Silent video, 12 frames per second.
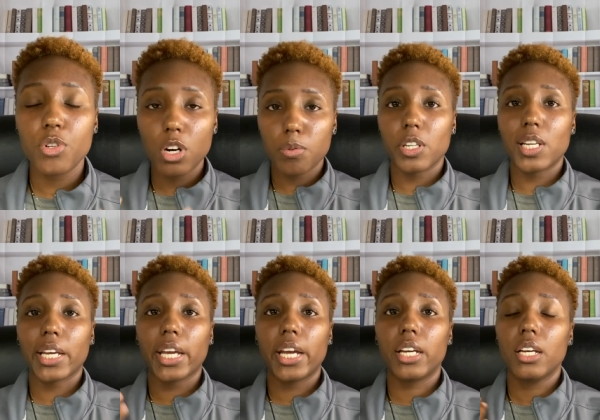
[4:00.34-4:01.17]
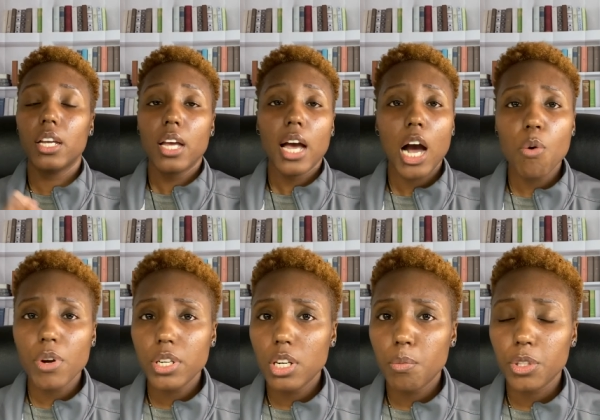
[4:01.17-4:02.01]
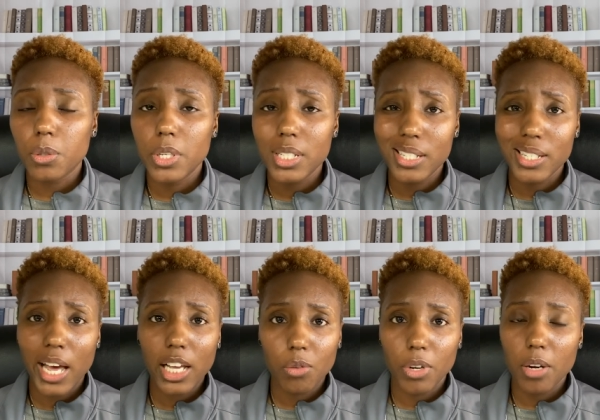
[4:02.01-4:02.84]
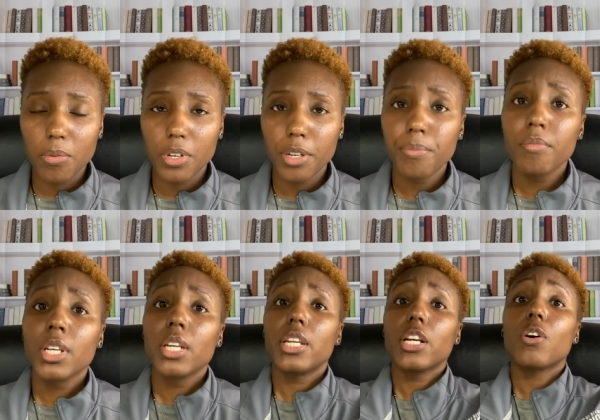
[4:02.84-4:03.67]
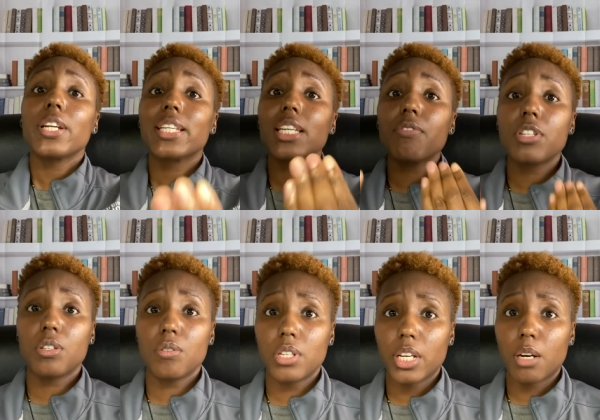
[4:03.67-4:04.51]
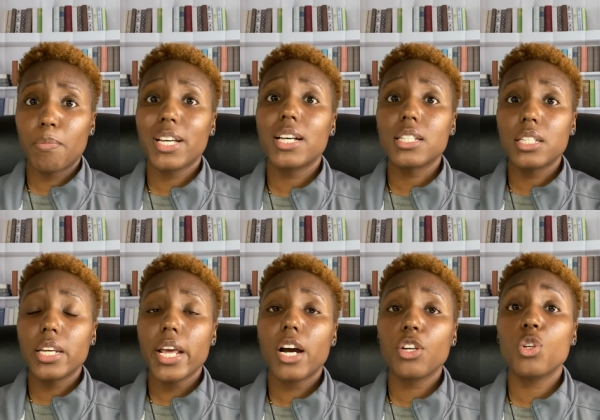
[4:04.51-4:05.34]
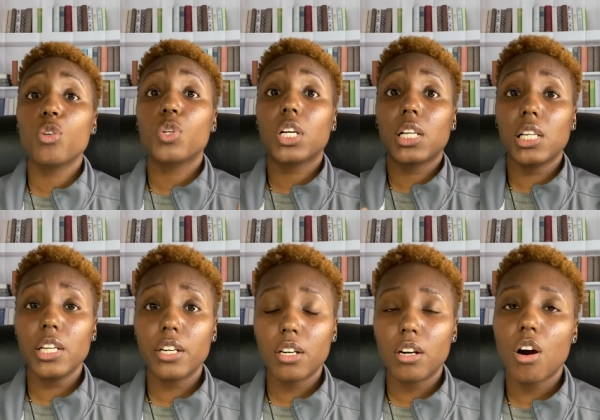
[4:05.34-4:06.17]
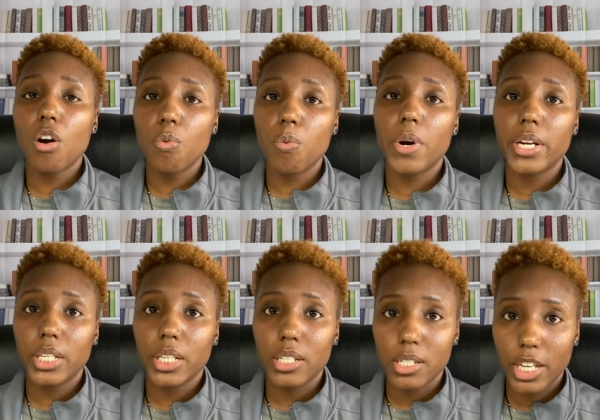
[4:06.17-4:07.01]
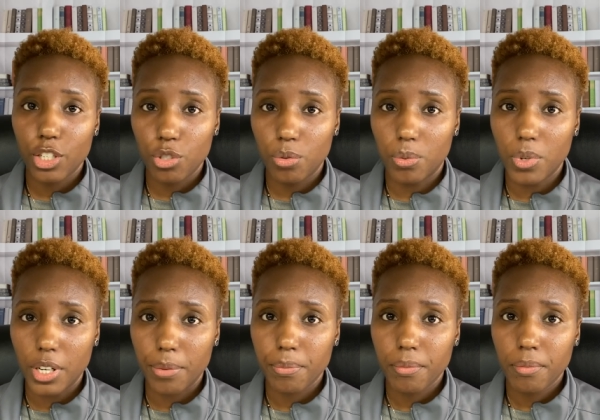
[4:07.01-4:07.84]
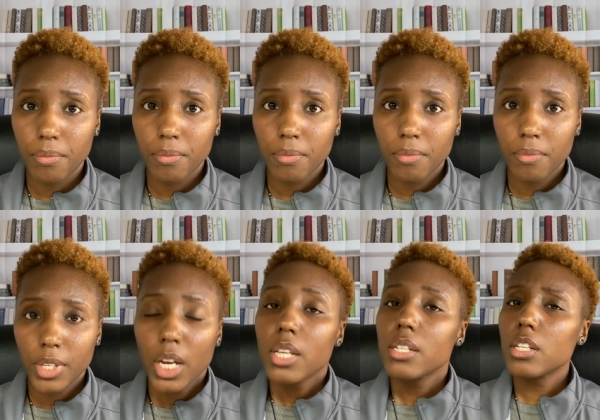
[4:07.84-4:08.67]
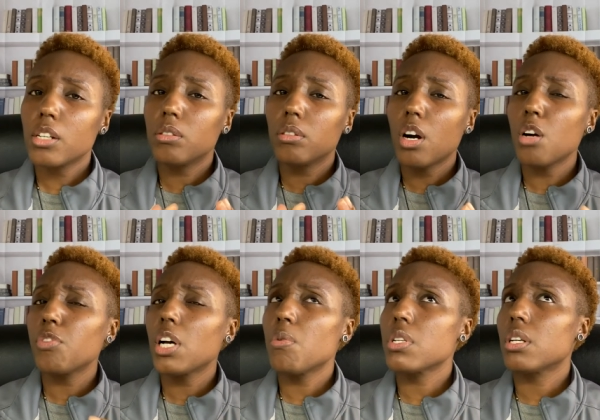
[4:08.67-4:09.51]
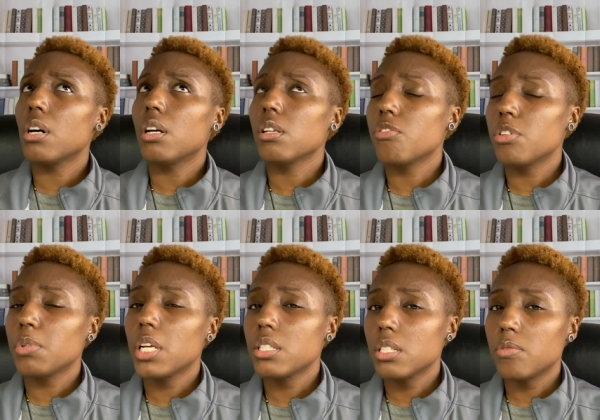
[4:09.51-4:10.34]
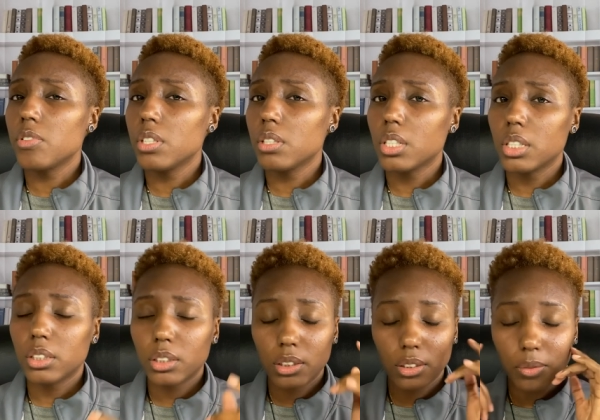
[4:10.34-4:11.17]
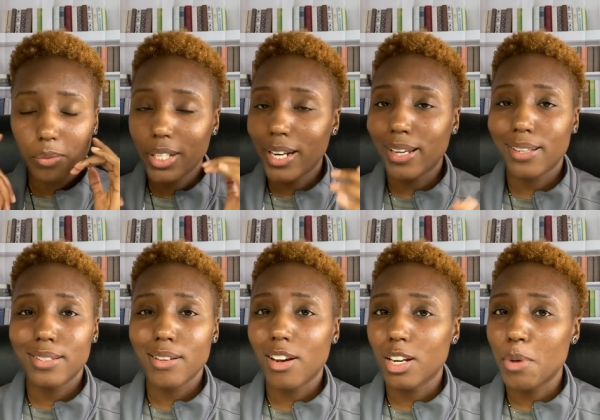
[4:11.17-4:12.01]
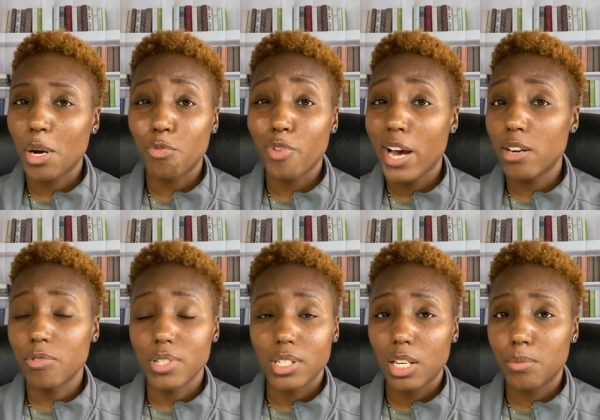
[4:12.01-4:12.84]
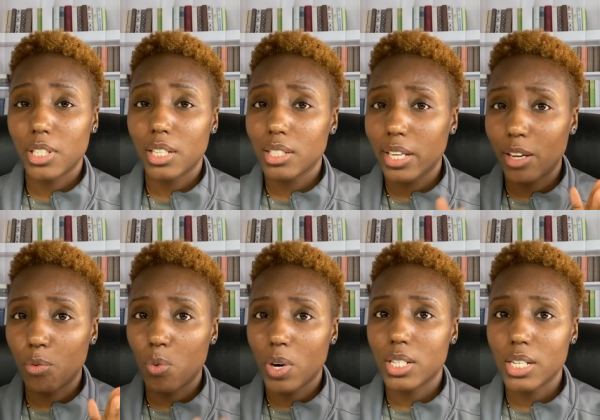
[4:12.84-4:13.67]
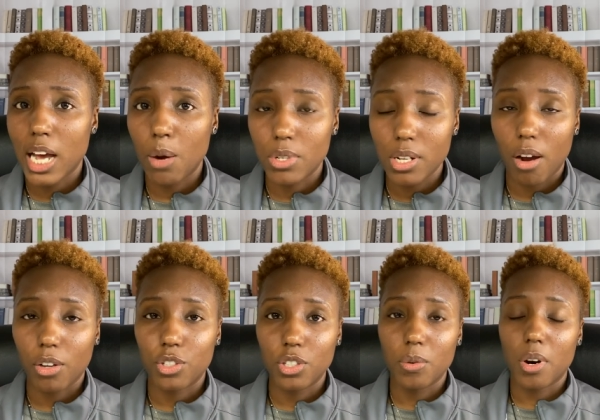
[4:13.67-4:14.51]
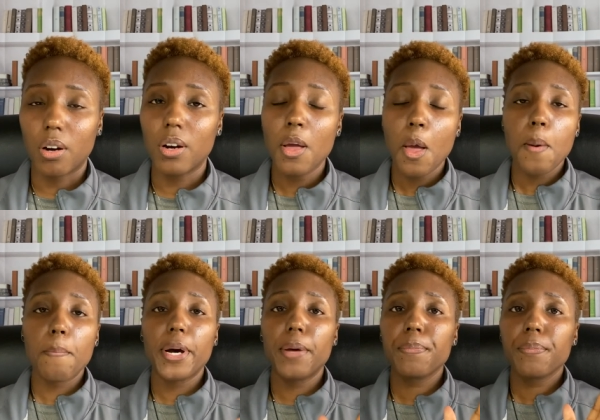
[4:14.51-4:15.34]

up there, you're like, hey, I want the number 3. This is exactly what I want. They're going to give it to you now, because now you're clear on what it is that you want. So hopefully I wasn't all over the place in this video, because man, I can talk about 5 different subjects at one time when talking to you all. But